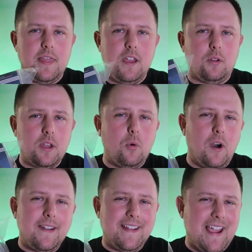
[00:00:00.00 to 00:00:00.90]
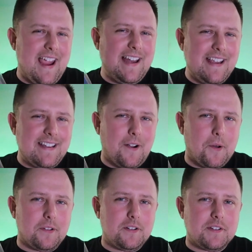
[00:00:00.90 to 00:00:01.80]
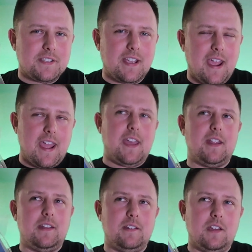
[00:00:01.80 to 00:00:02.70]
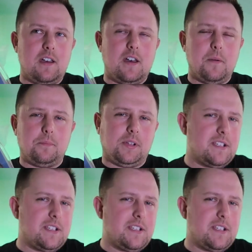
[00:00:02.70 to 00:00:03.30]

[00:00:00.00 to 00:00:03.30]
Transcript: They only wanted eighty dollars and uh,